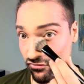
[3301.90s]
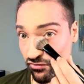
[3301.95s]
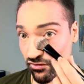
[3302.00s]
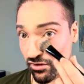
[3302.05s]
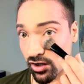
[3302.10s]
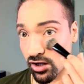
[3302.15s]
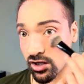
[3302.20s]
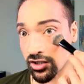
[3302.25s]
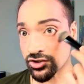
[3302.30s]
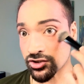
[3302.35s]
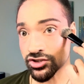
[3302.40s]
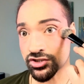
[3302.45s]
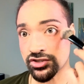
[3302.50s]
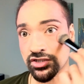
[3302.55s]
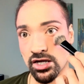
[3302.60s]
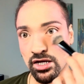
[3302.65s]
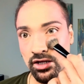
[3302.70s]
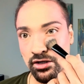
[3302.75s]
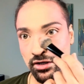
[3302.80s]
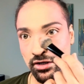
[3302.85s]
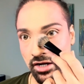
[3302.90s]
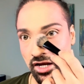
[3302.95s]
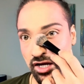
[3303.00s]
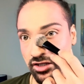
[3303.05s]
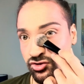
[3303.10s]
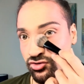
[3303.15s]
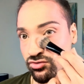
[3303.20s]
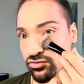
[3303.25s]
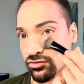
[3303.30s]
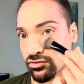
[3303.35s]
flushed and
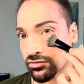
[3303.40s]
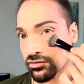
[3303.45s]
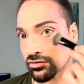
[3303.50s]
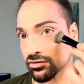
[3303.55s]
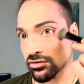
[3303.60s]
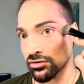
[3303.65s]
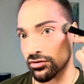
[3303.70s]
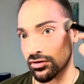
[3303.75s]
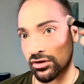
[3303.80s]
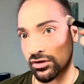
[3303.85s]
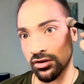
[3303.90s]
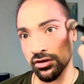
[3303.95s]
natural look.